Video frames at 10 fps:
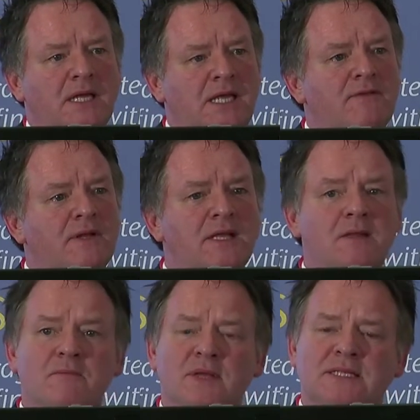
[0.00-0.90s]
even in
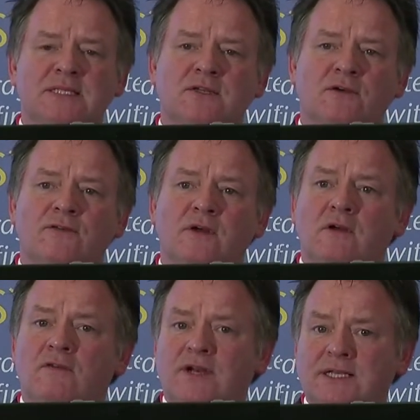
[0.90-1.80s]
the midst of
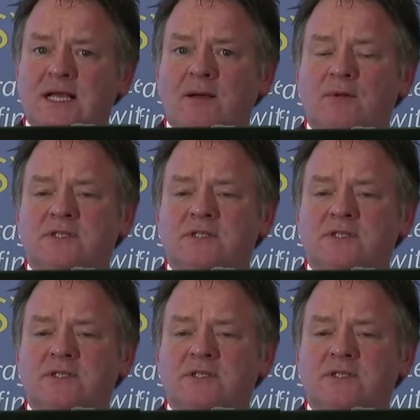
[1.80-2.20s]
for example,